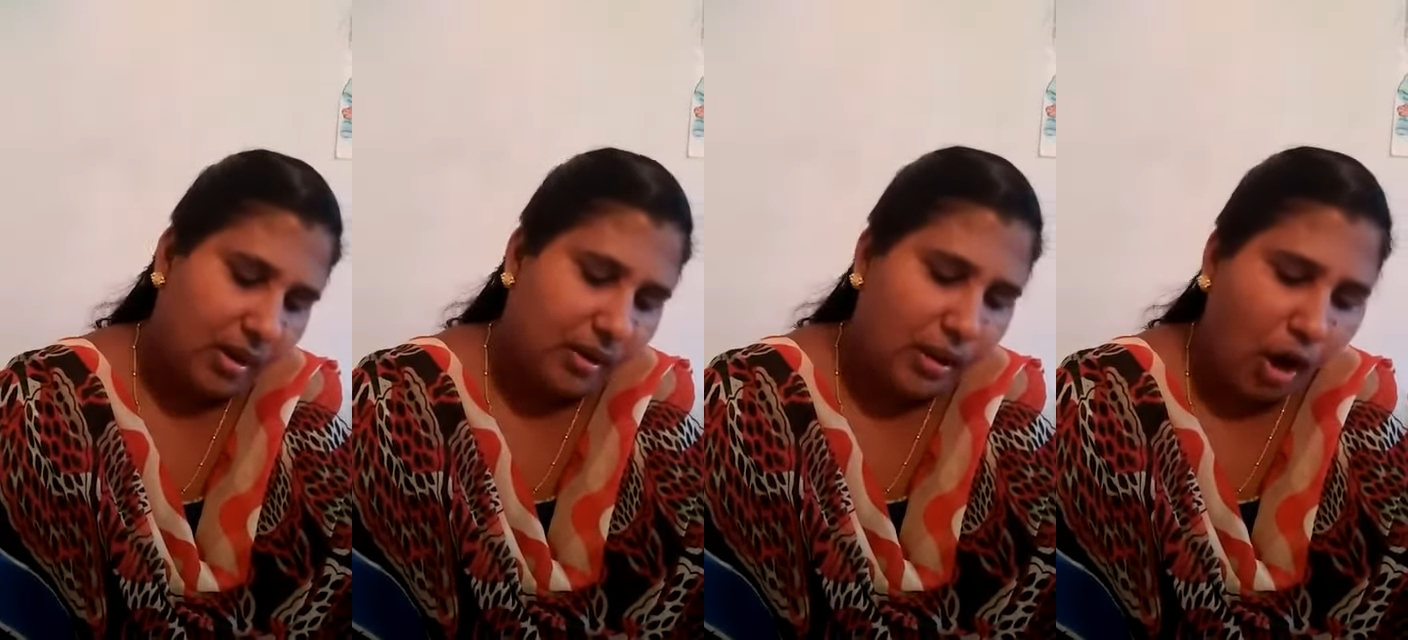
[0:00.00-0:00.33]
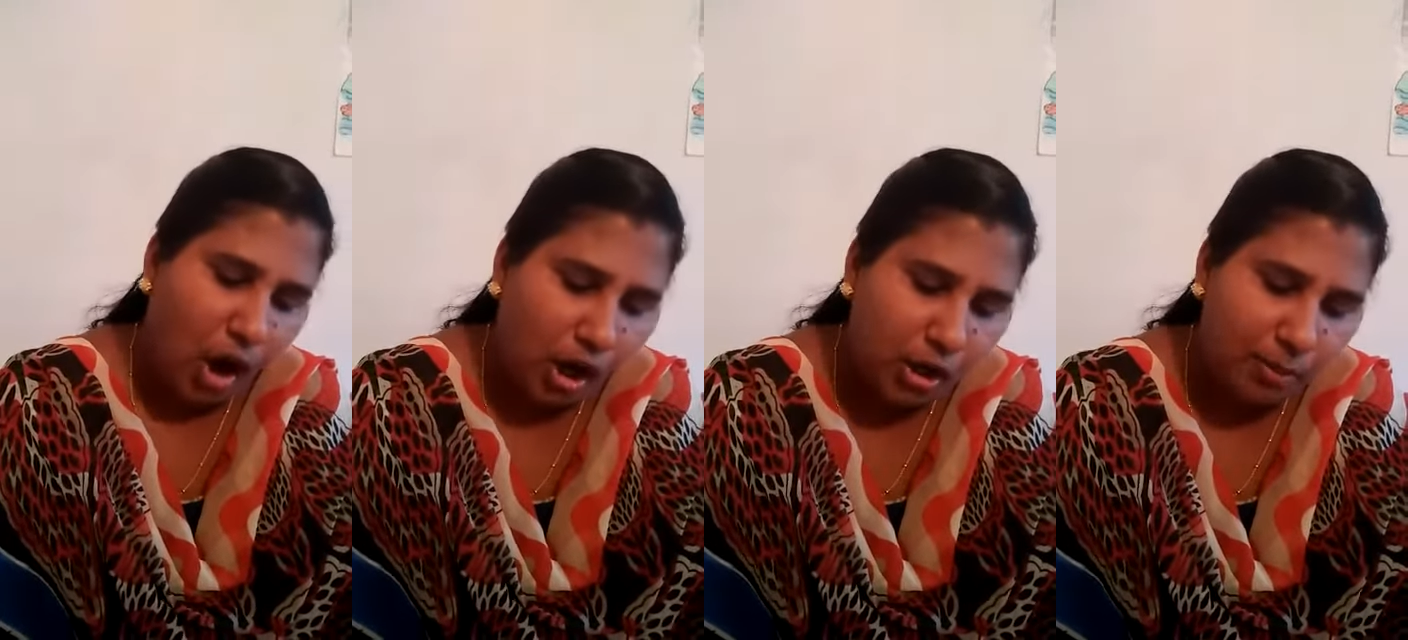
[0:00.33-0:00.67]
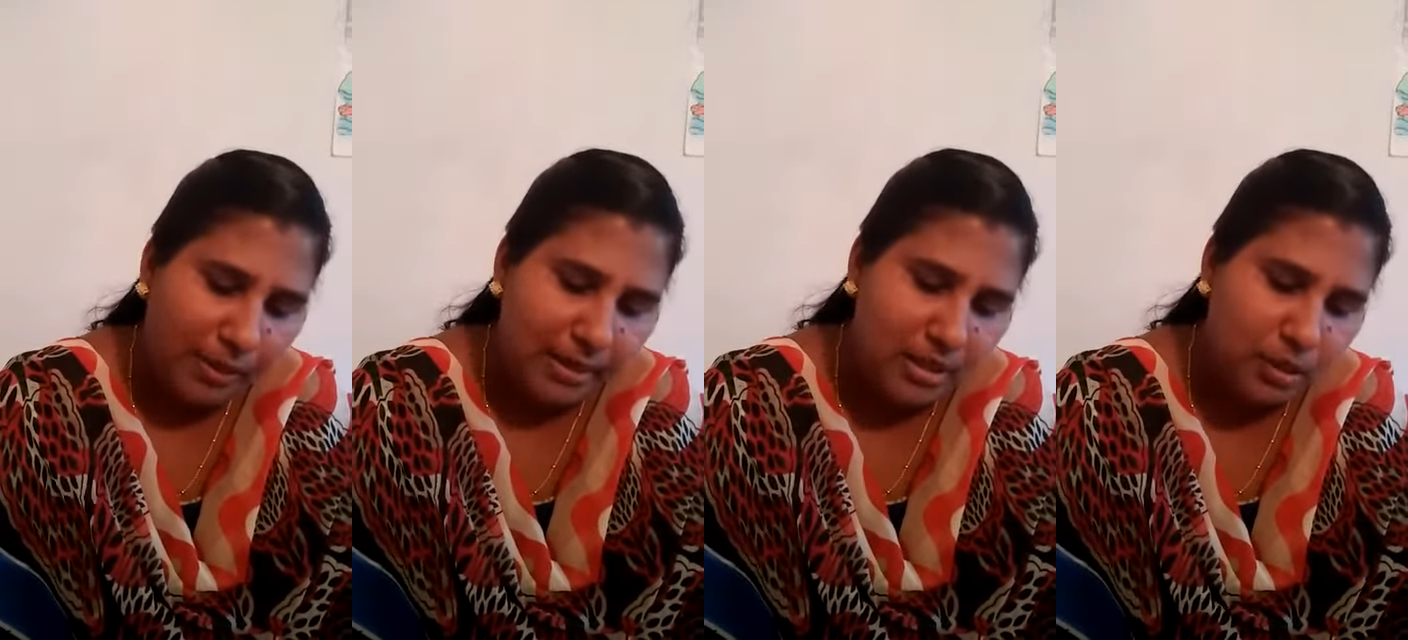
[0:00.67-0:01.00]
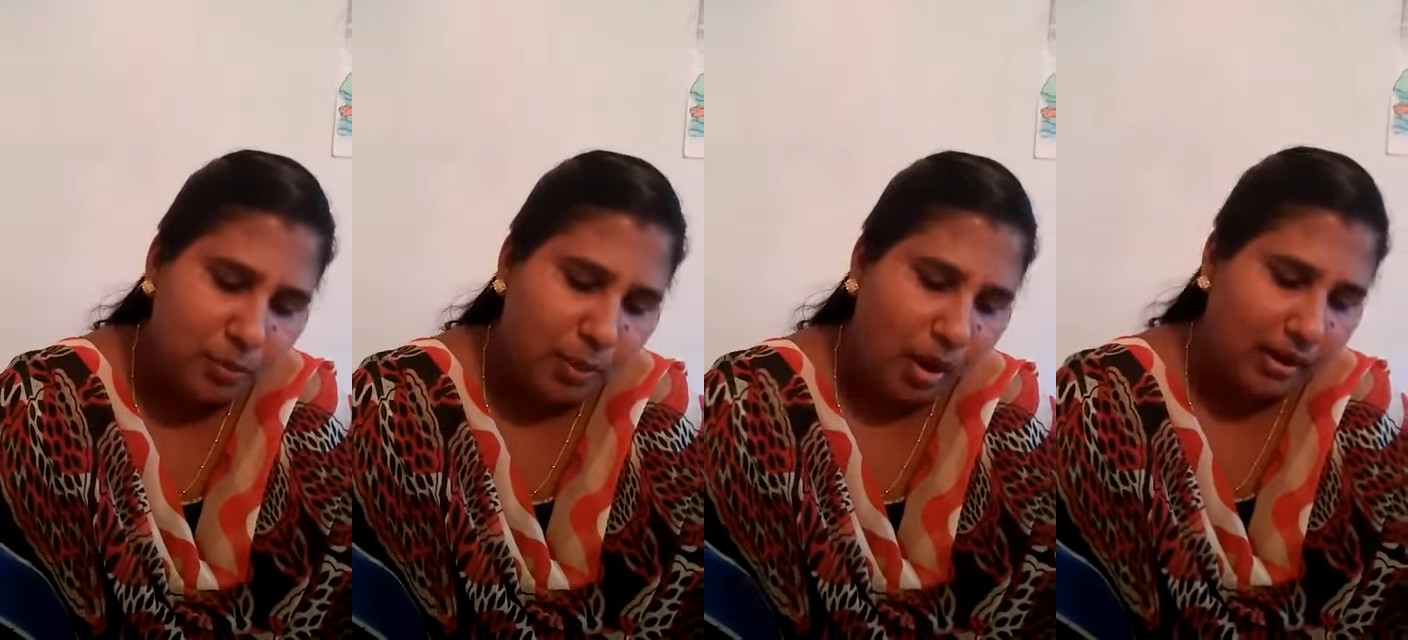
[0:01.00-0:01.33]
The old man
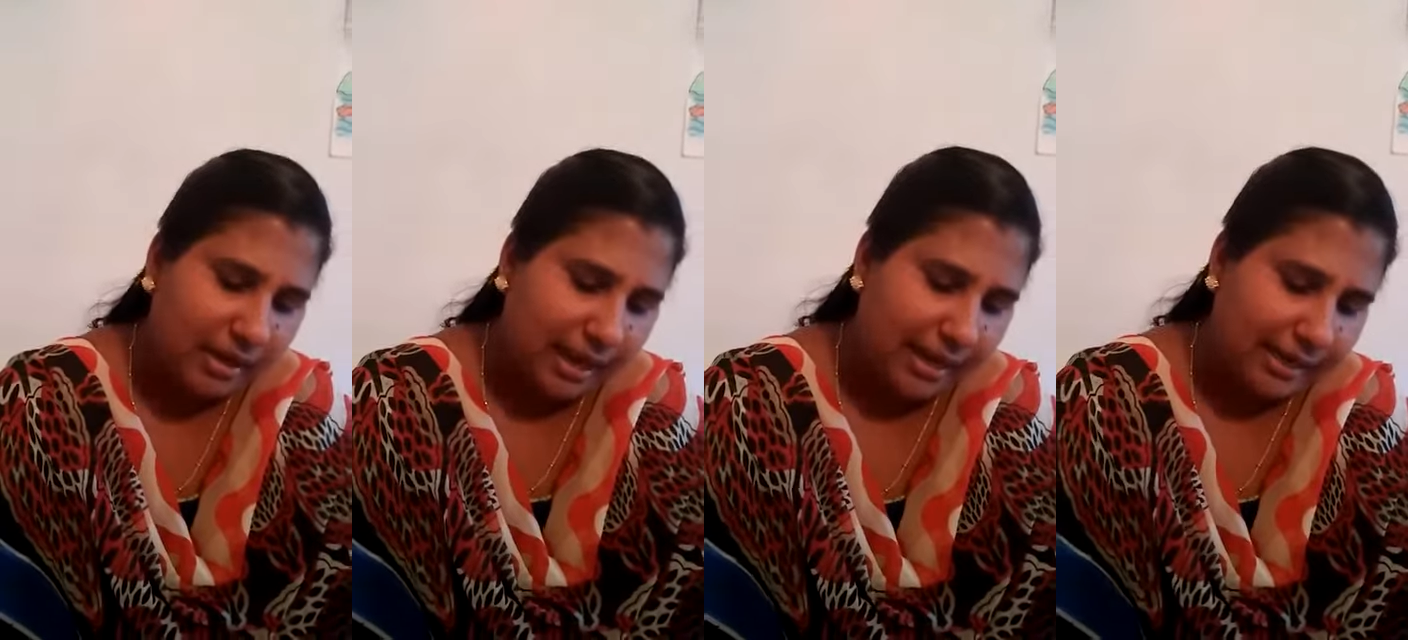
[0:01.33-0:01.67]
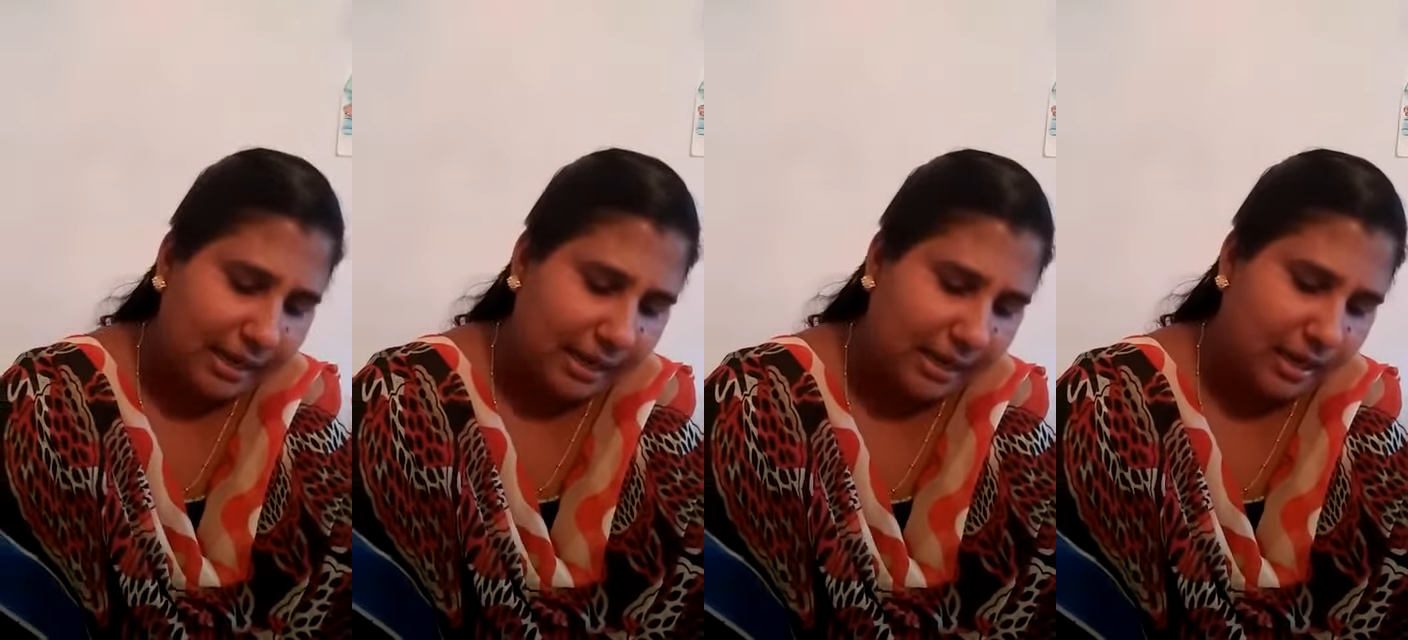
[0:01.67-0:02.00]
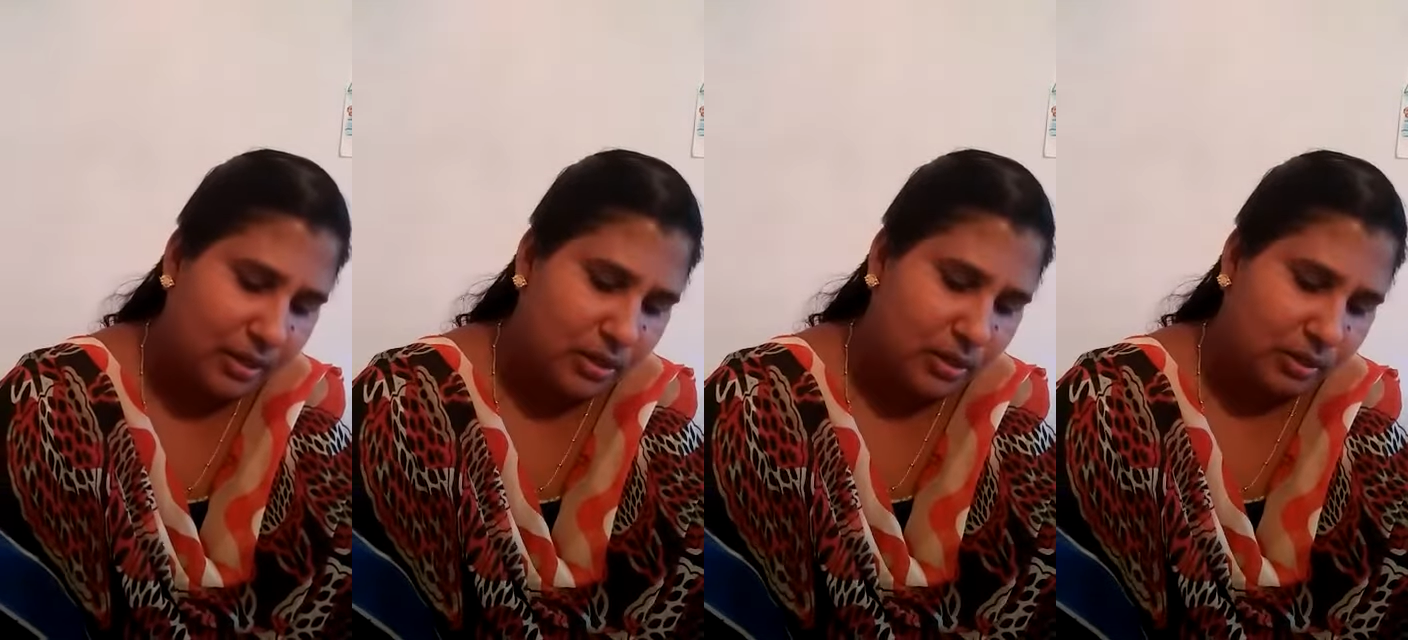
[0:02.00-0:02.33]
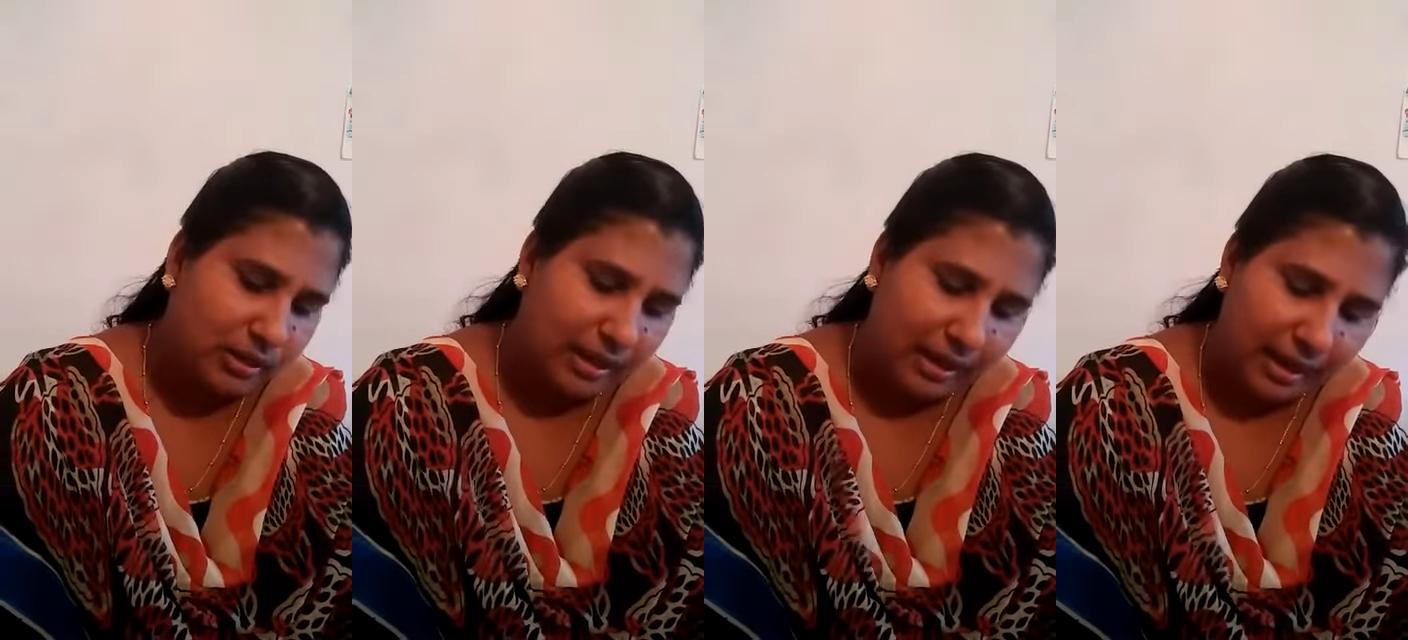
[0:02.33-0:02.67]
spoke kindly to
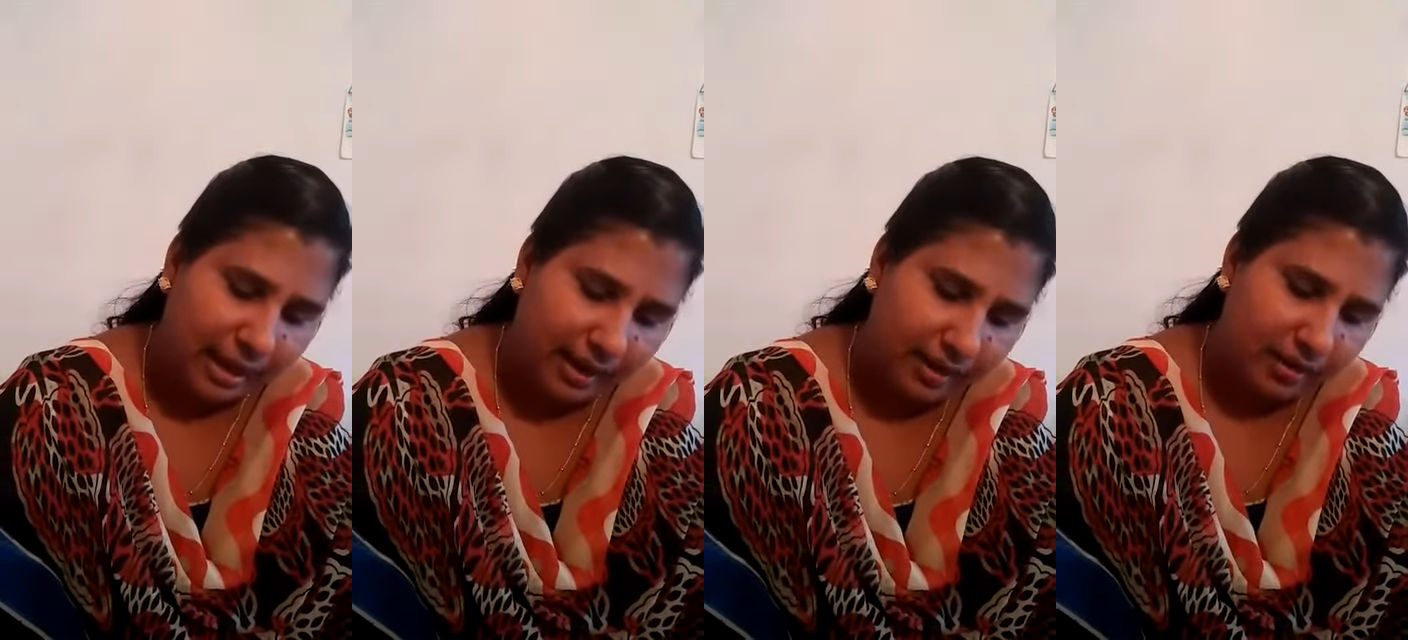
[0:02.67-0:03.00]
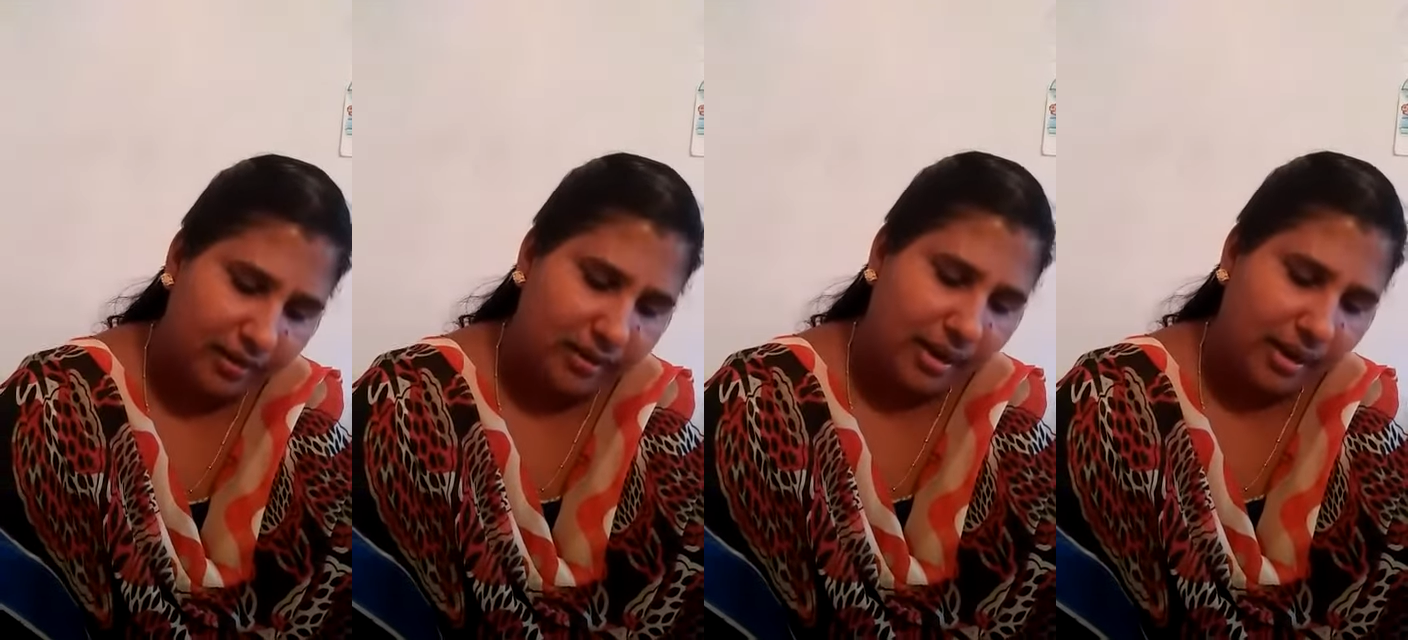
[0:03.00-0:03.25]
the lad